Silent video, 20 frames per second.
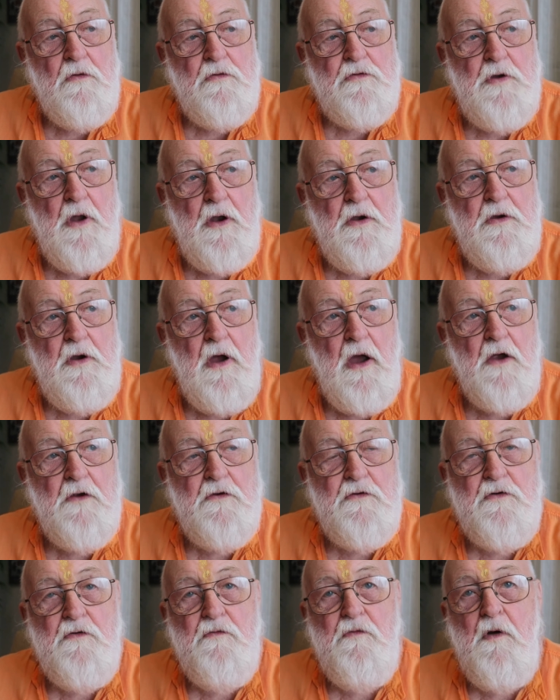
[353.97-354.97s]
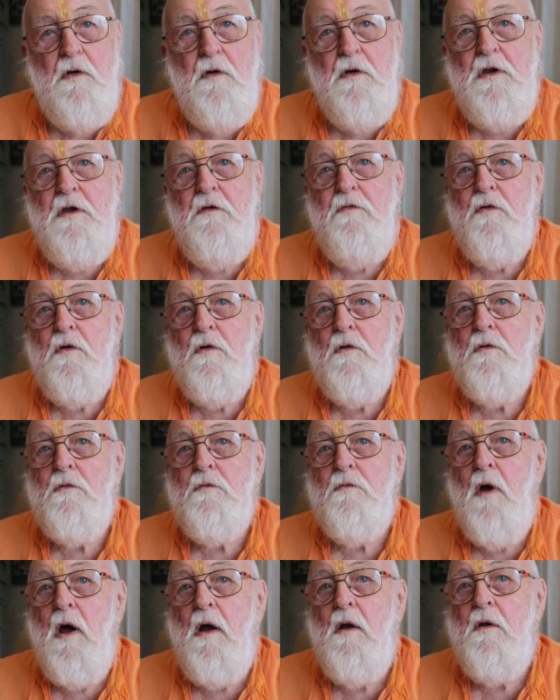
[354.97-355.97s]
sannyas is a very
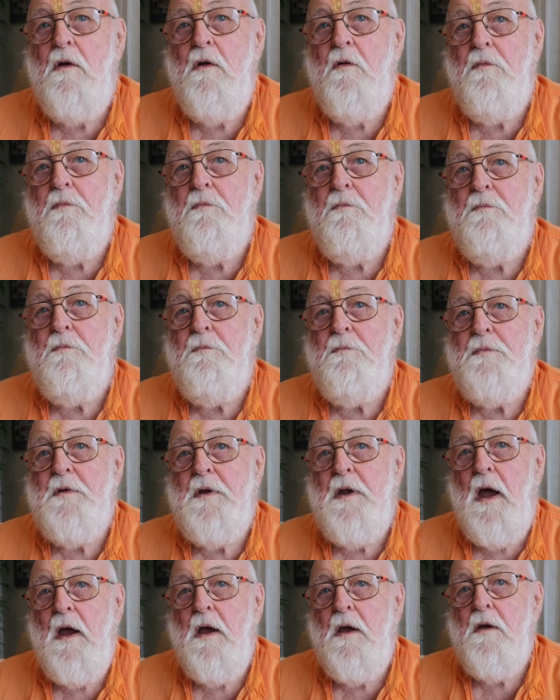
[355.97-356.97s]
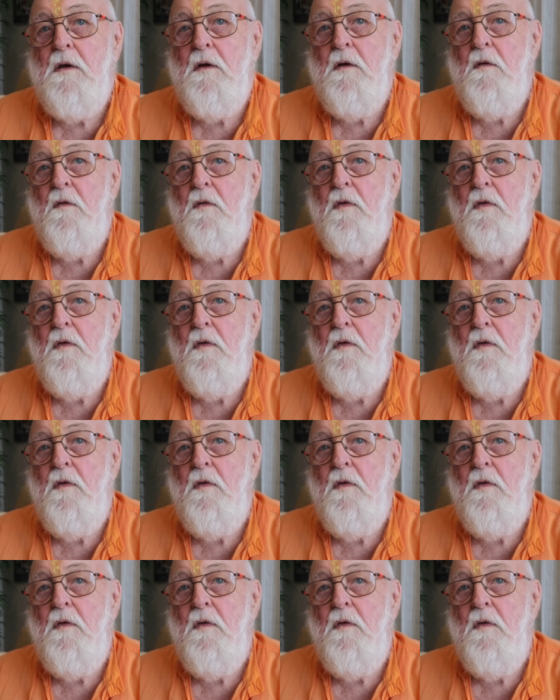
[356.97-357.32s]
difficult road to take.